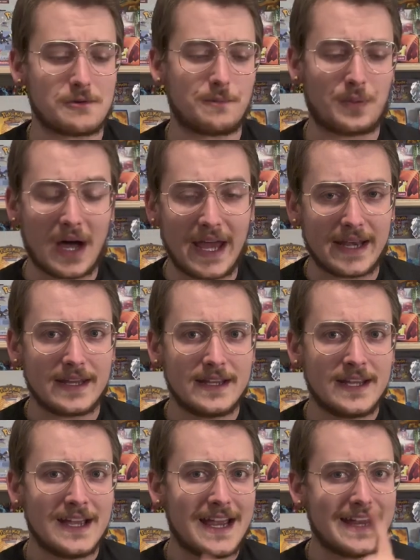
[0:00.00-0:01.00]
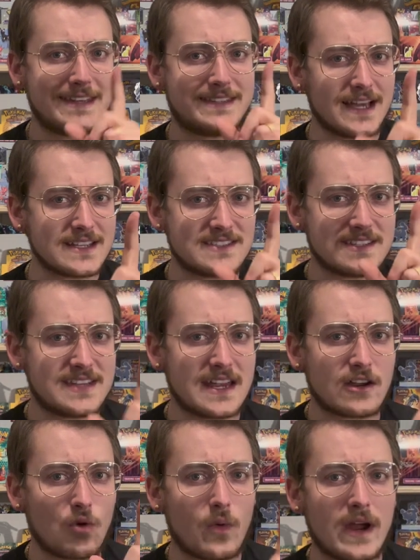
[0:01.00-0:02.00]
But it doesn't
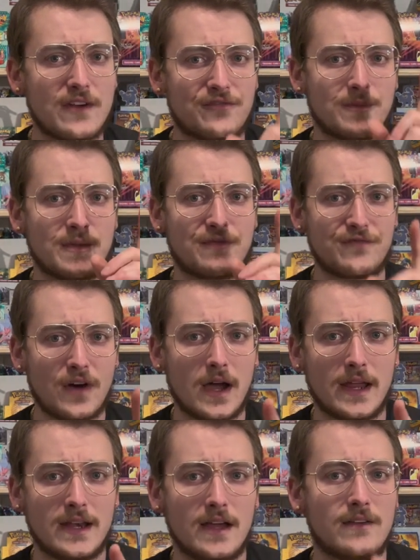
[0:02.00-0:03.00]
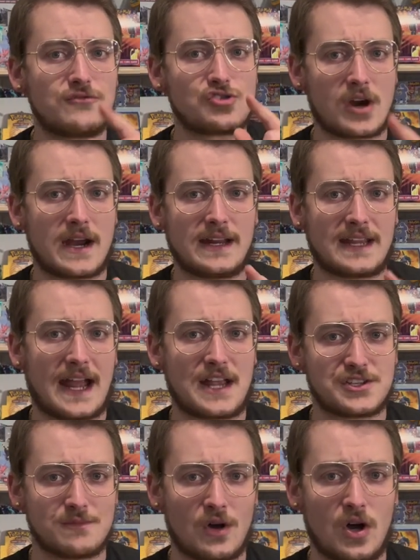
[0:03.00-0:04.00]
take away from the fun of trying to catch
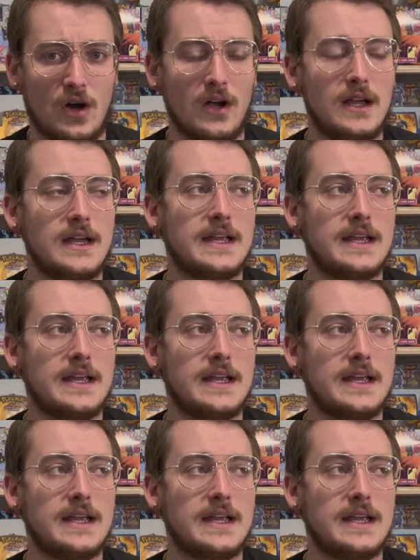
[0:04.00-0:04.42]
them all.